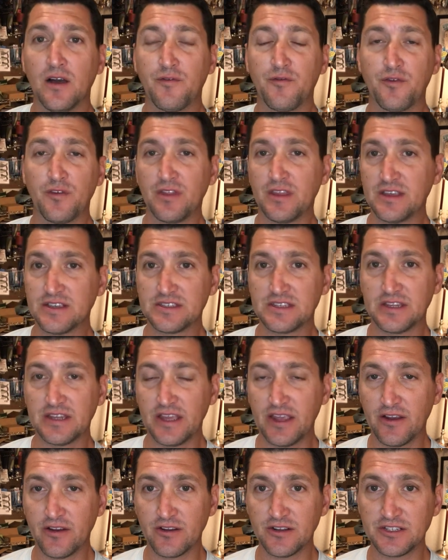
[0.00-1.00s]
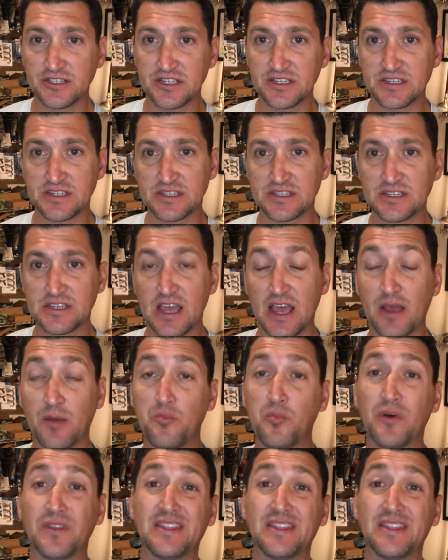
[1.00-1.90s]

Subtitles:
for this in here in just a sec,